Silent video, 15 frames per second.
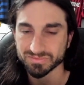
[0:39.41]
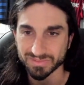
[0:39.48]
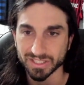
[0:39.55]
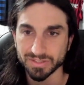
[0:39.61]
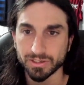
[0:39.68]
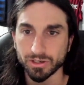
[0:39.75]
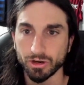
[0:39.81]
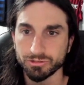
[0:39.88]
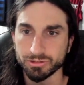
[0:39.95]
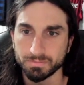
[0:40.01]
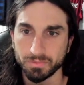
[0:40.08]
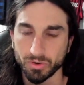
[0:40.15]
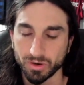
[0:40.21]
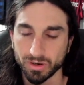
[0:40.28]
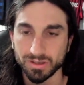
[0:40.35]
In the coaches
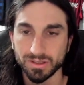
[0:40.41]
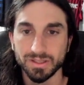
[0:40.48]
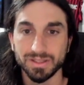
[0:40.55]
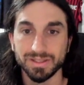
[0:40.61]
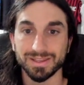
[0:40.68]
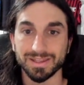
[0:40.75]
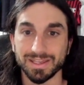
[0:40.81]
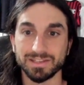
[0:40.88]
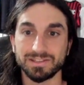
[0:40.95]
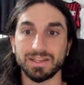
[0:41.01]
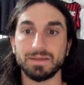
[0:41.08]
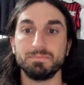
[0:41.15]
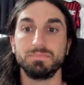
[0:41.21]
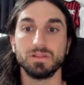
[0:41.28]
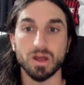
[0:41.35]
poll, it's
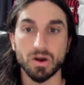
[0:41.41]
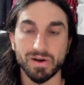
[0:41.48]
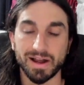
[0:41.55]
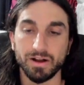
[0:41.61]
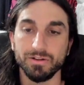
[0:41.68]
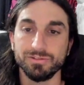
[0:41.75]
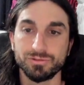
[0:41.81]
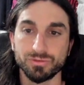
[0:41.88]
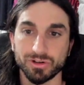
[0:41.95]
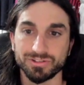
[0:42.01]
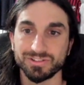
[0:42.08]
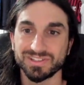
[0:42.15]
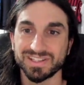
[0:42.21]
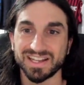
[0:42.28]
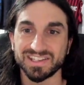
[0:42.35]
a blowout.
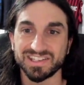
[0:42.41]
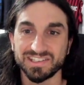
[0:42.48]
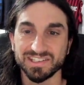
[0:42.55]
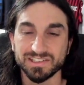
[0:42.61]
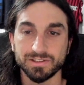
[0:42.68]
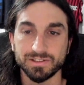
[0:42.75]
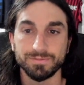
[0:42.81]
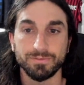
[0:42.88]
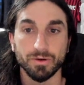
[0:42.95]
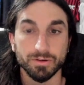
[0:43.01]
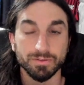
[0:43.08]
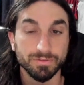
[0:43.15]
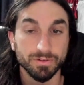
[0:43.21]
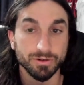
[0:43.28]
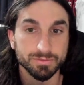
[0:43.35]
Georgia's got 64
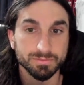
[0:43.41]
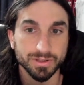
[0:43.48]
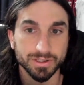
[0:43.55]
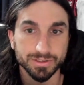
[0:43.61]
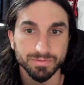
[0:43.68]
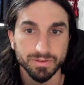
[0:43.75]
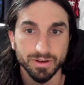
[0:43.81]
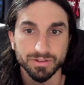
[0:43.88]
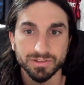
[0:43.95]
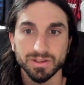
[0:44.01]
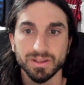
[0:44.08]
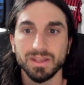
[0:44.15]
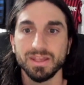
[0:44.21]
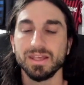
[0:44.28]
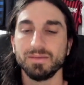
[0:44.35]
first place votes.
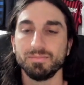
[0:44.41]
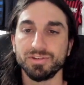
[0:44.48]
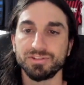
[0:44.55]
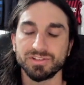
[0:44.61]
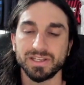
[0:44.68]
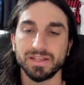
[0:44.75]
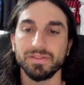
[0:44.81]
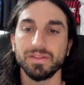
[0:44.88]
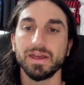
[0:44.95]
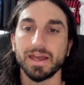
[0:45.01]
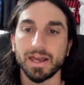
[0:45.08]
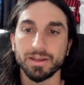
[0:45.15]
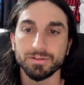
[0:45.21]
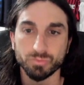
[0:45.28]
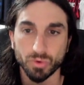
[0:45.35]
Michigan
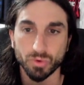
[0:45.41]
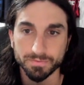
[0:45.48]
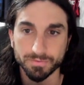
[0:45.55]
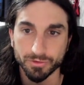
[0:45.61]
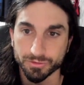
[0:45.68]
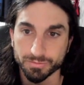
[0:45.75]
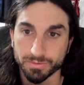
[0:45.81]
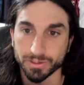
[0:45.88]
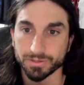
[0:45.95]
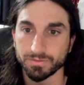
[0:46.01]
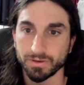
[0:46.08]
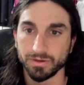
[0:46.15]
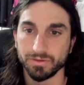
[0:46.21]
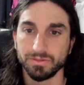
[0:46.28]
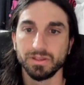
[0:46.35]
has 1 first place
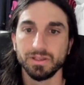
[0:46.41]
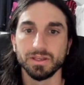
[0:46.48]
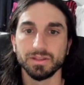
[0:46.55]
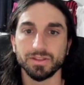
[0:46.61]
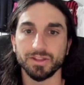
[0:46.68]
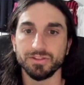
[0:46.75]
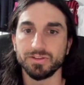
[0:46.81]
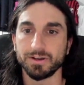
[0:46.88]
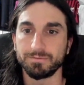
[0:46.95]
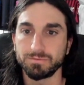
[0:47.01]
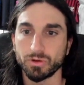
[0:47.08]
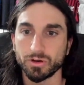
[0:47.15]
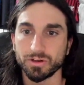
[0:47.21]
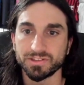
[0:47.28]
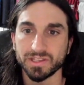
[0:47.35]
vote. Then you have
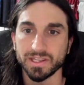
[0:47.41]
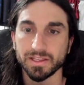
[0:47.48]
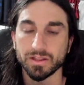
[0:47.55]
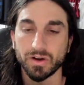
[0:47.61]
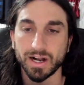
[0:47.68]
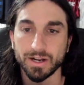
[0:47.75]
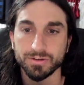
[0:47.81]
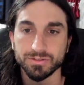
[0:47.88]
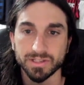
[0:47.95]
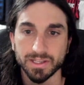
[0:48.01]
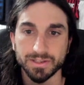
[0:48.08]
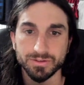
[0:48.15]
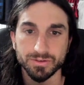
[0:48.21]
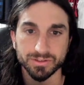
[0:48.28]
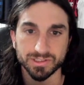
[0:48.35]
Florida State, Ohio
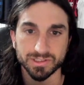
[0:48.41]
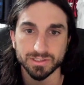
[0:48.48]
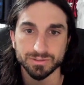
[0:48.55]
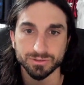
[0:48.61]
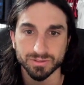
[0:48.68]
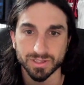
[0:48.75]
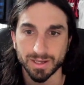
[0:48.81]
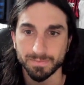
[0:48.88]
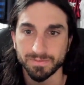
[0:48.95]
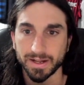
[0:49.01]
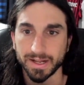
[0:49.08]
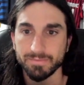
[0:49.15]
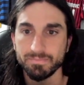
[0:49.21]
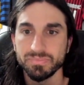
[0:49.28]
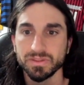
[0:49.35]
State, and USC in your top
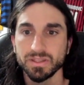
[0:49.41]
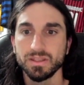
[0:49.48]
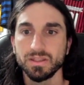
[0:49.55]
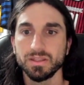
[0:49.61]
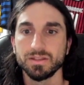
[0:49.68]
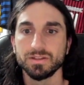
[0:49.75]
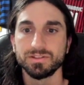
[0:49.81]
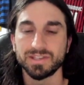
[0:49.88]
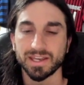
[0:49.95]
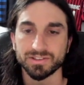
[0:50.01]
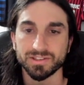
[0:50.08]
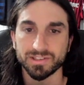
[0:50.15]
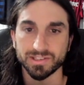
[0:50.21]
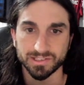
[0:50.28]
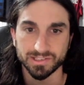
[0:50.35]
5.
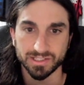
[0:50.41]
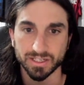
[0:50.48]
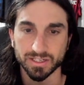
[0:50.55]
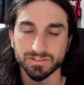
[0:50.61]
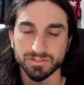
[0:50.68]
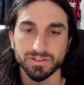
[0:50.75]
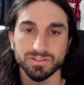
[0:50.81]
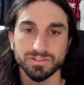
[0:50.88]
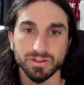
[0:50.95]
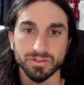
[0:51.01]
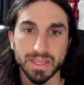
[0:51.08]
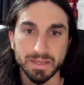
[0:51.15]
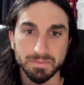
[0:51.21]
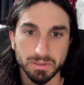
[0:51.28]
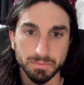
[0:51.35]
Texas is 6. So in
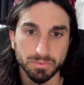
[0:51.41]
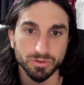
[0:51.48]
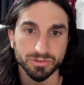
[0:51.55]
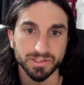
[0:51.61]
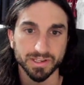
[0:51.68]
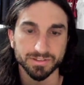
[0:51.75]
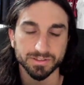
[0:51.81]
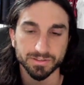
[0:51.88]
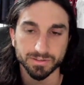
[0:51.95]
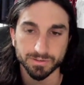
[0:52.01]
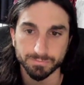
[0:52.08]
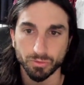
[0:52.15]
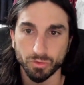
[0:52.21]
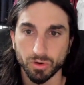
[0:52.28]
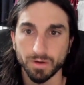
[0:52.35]
the AP poll, Texas is
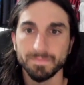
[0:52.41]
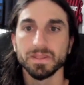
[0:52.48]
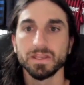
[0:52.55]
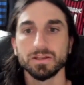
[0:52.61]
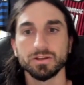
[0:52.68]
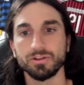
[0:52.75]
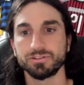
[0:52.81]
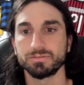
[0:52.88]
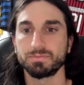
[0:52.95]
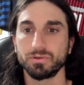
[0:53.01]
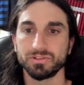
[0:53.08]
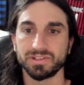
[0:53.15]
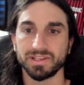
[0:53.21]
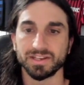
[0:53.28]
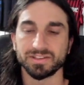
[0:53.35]
4. Coaches
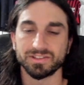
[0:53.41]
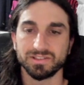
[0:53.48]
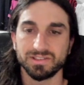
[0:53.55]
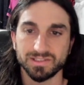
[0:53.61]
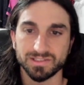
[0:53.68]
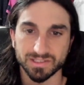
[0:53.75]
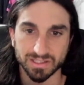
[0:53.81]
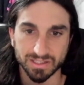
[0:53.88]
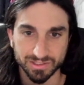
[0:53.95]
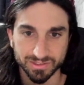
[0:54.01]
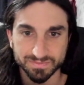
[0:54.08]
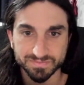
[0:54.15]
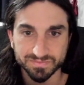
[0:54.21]
poll, Texas is 6.